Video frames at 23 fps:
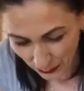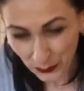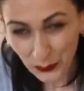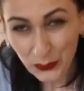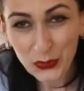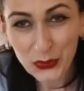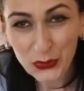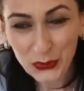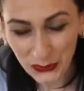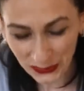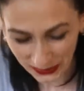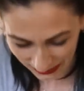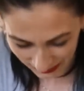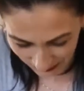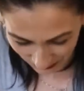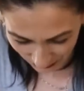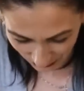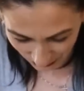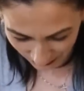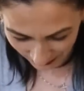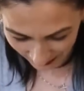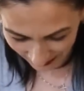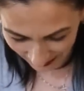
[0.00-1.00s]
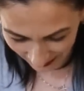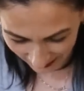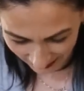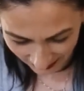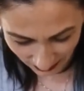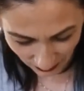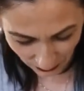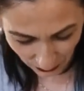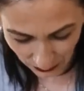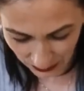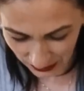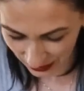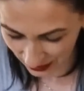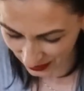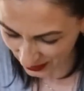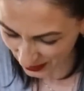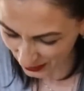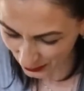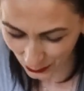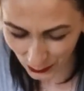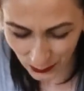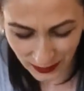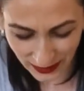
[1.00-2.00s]
beauty to the gata, which
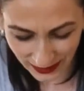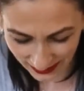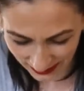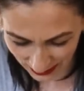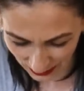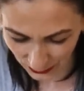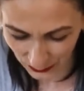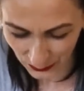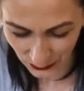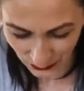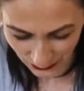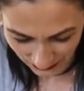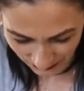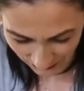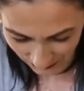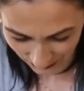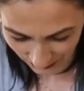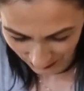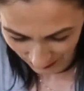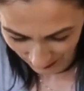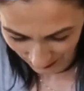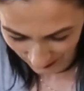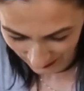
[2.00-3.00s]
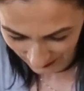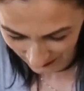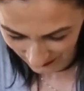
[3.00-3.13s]
is already beautiful.